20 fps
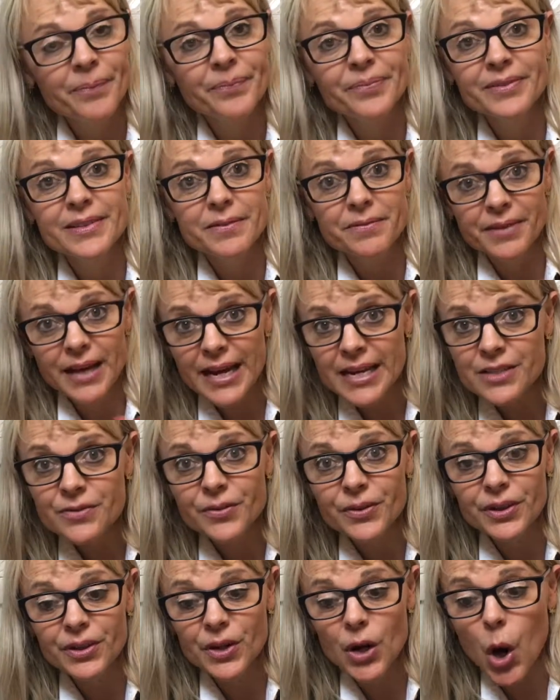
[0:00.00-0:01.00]
device
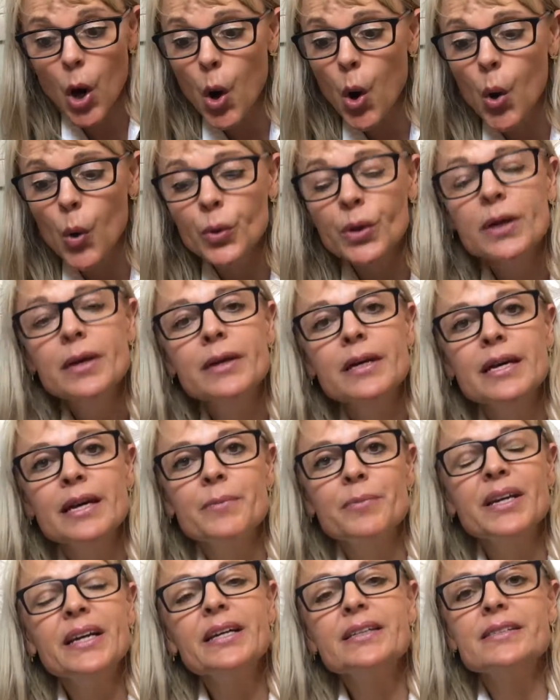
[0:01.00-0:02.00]
for you to own,
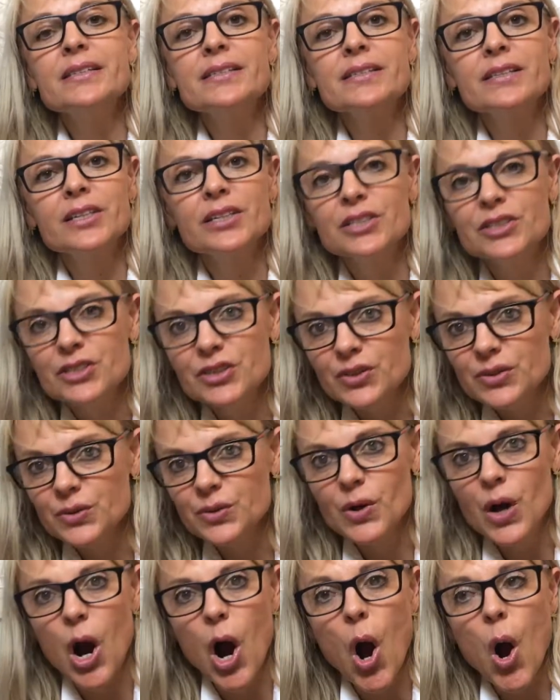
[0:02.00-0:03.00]
because it's going to
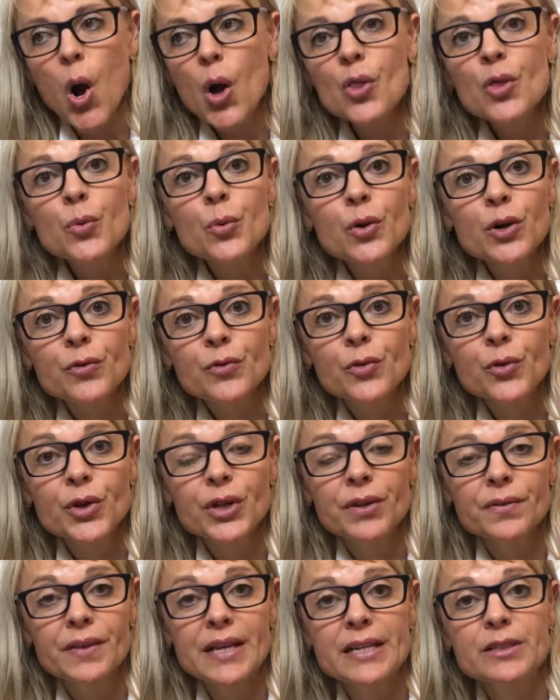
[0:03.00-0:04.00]
do all the work for
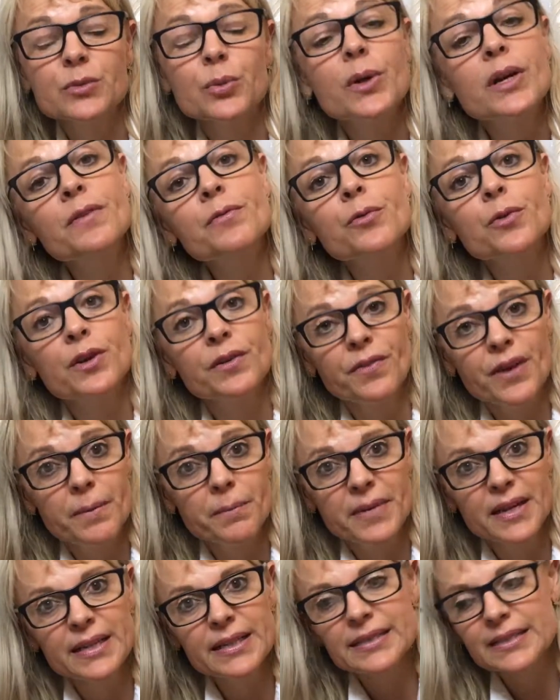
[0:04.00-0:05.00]
you in that 20-45
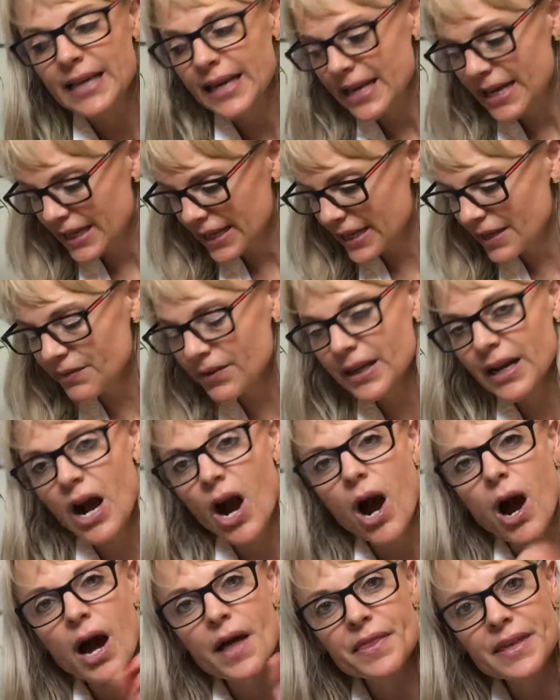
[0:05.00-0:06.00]
minutes, giving
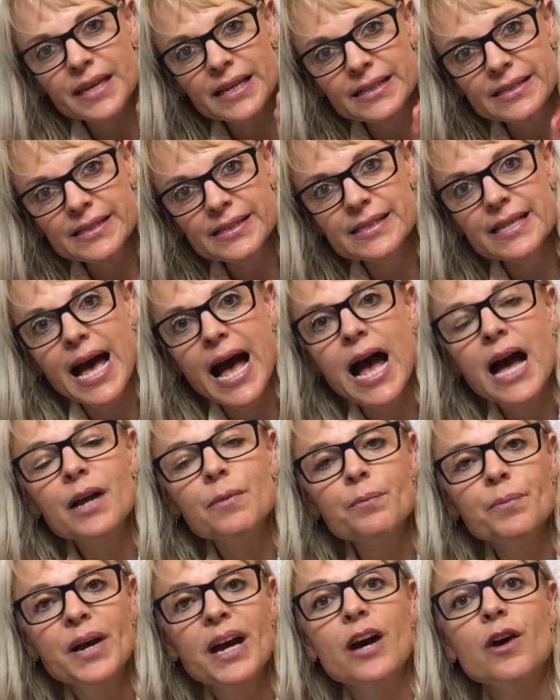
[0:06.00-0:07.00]
the
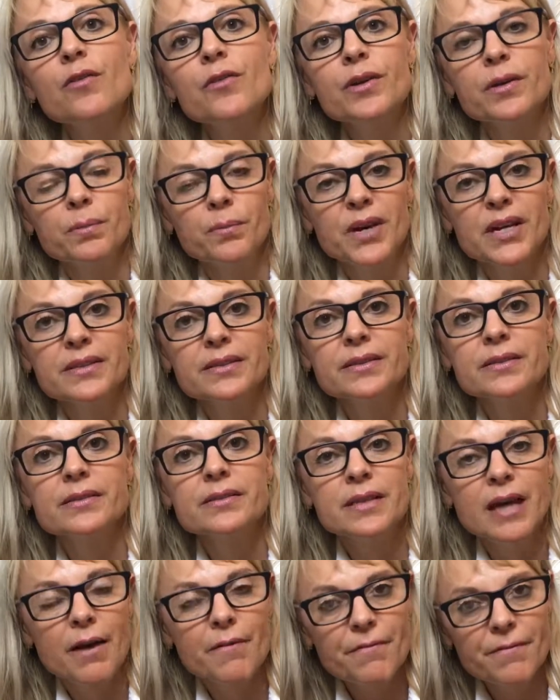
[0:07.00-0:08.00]
exact pelvic
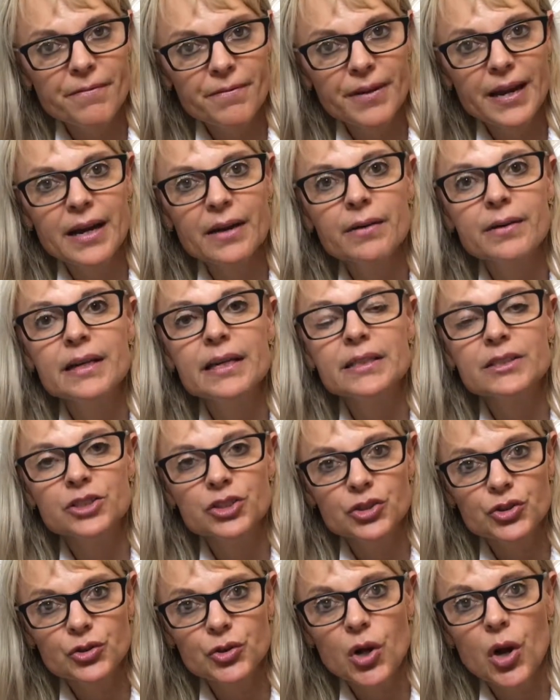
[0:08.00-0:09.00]
muscles a very
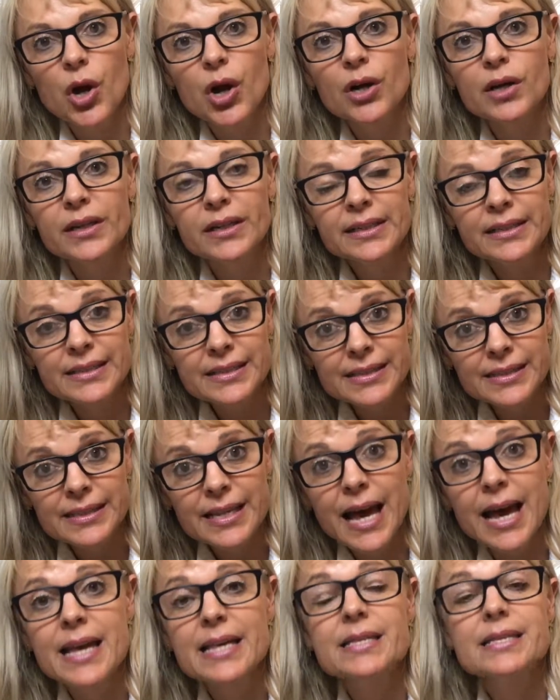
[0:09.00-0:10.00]
strong,
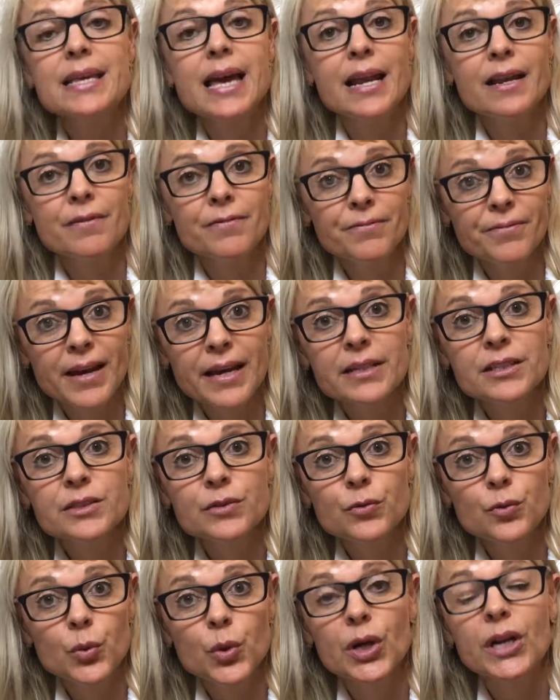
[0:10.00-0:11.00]
concise, and
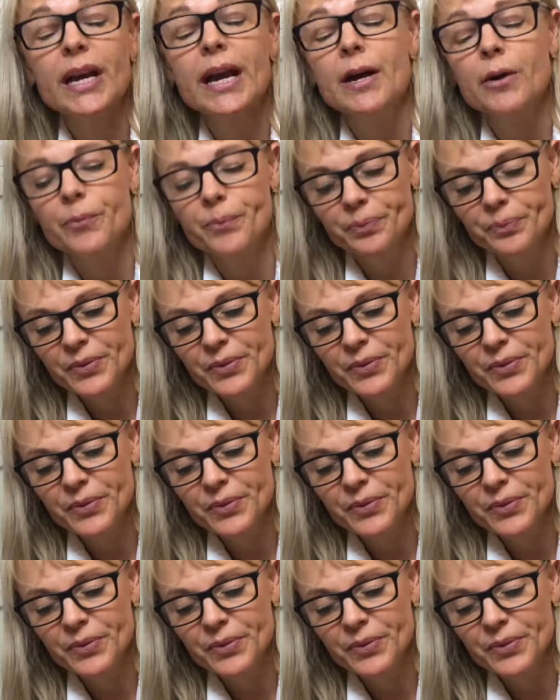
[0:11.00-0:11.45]
effective workout.